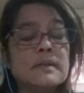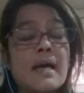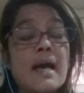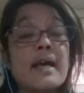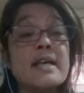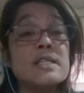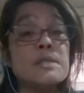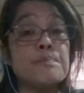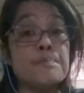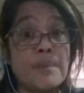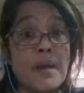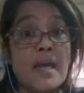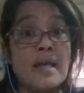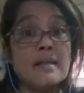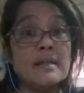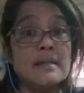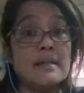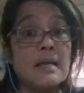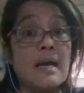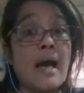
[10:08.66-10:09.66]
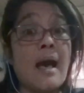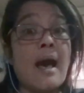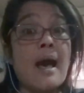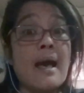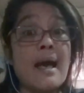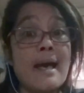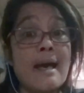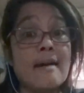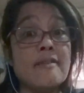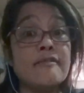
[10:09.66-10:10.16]
I spend a
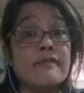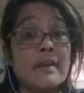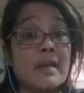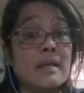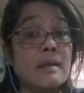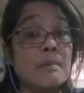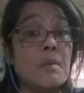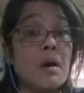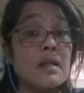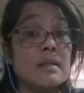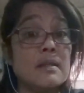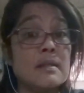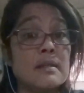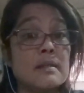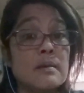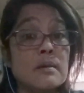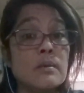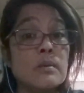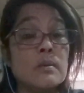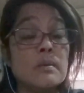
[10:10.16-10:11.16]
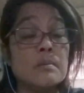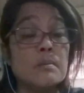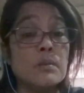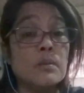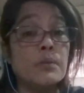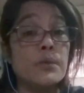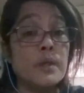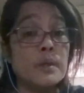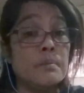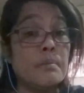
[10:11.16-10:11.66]
half and a month
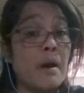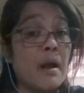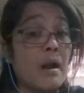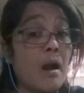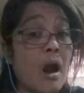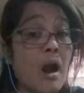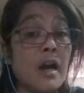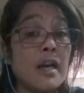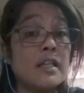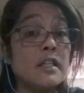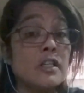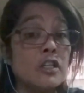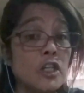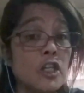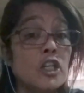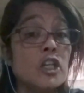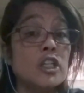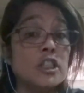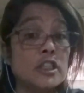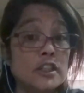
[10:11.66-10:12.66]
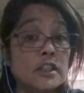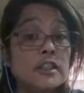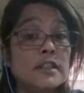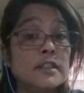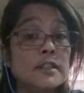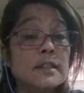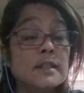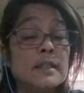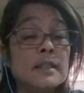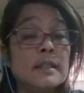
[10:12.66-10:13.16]
with my hard earned
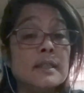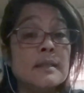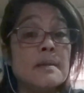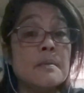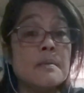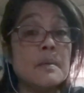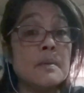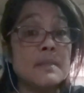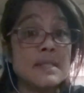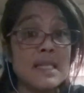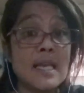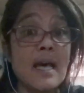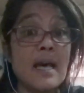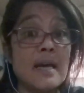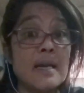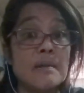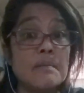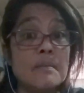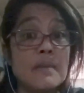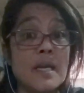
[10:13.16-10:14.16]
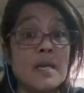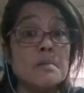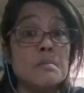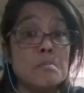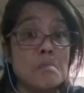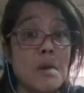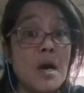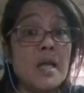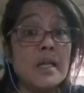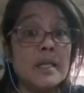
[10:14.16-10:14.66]
time
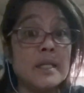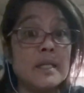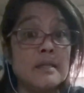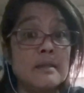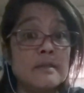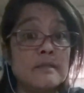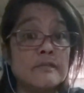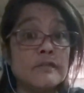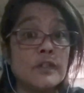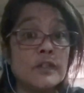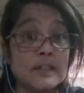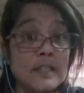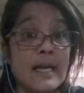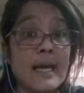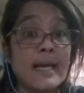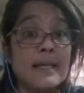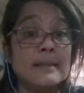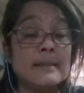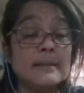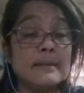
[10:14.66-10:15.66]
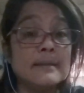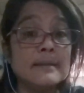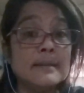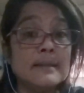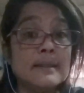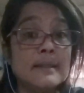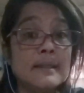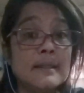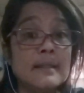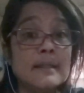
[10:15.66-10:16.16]
and money for that.
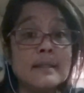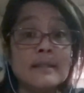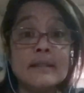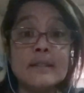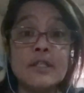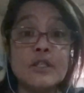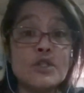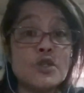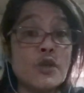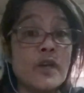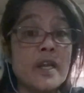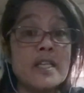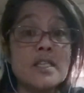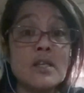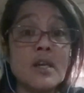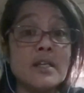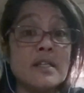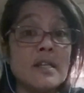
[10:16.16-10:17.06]
The train